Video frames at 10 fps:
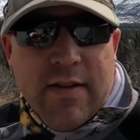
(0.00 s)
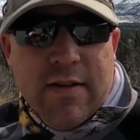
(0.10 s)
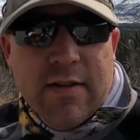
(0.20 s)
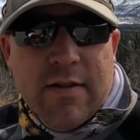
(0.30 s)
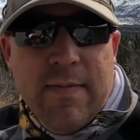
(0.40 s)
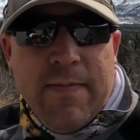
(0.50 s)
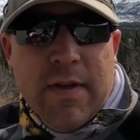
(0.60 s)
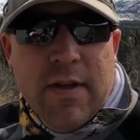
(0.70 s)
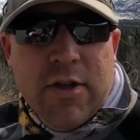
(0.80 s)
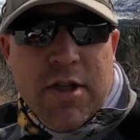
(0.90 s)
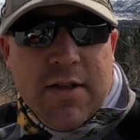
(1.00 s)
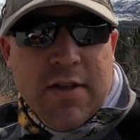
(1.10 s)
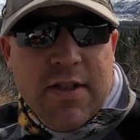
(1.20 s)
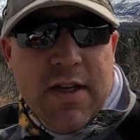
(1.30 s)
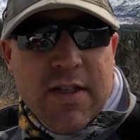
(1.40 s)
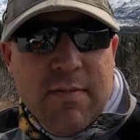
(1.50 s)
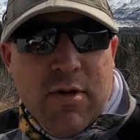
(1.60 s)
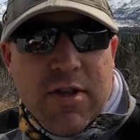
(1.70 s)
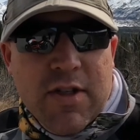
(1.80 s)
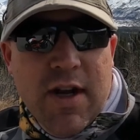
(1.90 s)
So should start seeing some
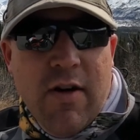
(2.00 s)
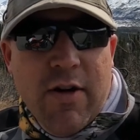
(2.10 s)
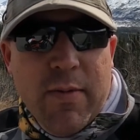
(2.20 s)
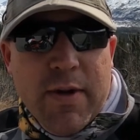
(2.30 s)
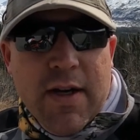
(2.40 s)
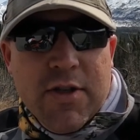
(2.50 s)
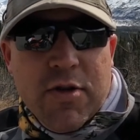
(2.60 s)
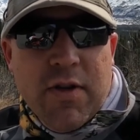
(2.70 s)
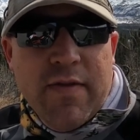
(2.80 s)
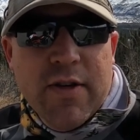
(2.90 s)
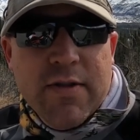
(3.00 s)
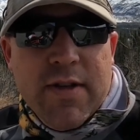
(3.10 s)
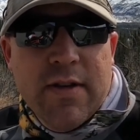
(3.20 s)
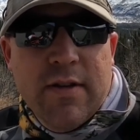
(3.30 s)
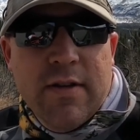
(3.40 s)
more snow, and hope you guys enjoy the views.